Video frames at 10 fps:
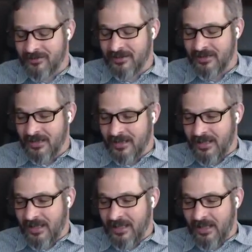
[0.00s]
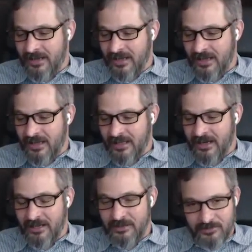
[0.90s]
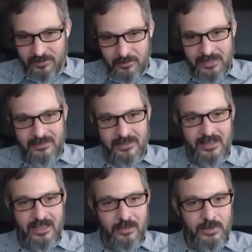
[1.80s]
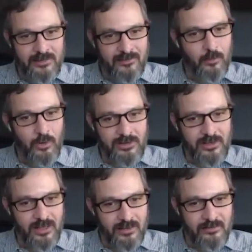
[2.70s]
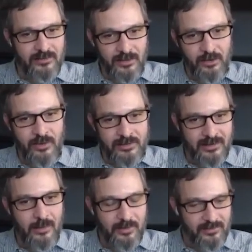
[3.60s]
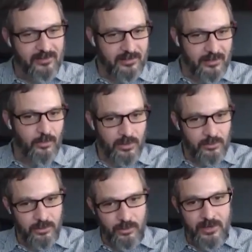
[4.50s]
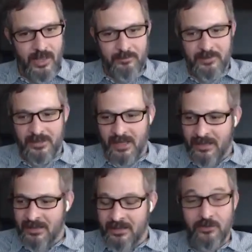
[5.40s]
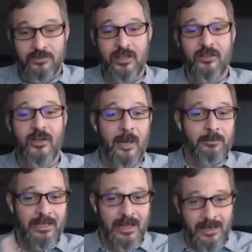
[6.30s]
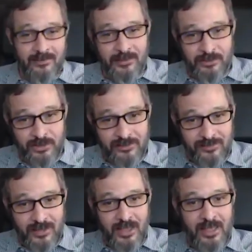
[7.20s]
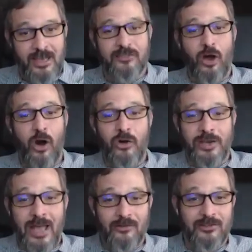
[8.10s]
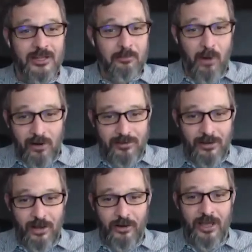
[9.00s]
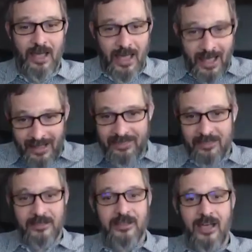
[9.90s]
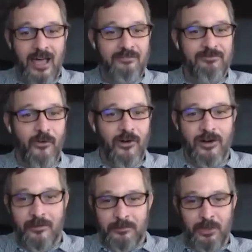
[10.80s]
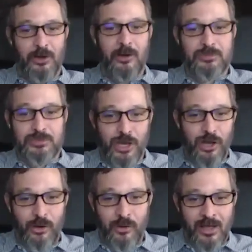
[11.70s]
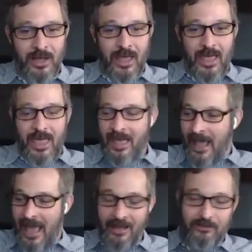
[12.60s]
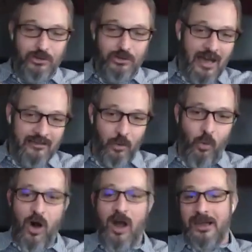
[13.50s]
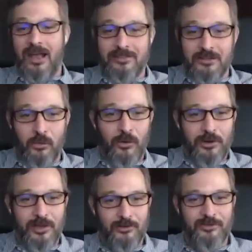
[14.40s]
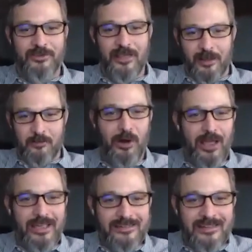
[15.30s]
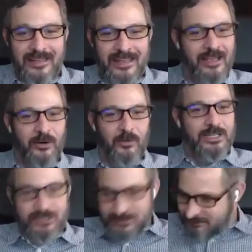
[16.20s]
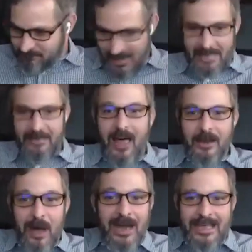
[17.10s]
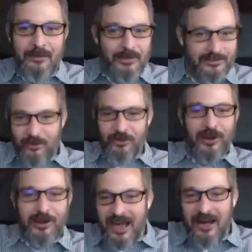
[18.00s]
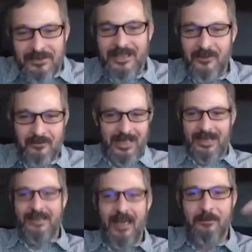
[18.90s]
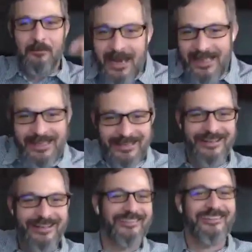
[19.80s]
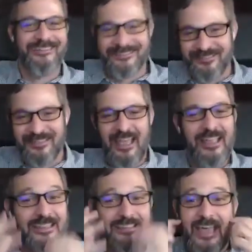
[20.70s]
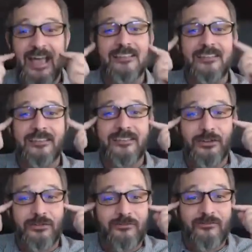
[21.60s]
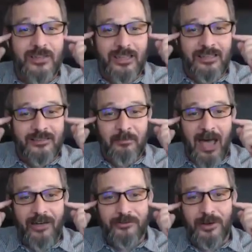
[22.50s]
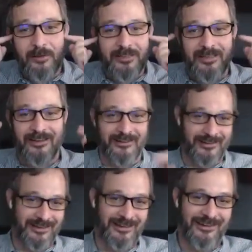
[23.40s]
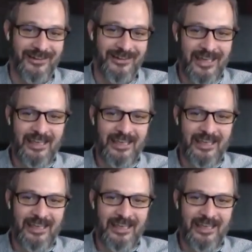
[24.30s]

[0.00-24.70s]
And I knew Smeet, and we did some work together, you know, at DABCC when you were at AppDNA, and then you sell AppDNA to Citrix, and it's all announced in Barcelona at the iForum Europe show. And as you guys are walking out the door to go celebrate, we just made a lot of money. We sold our company. We made a lot of money. You know, they're just, these guys, smiles are up to here, you know.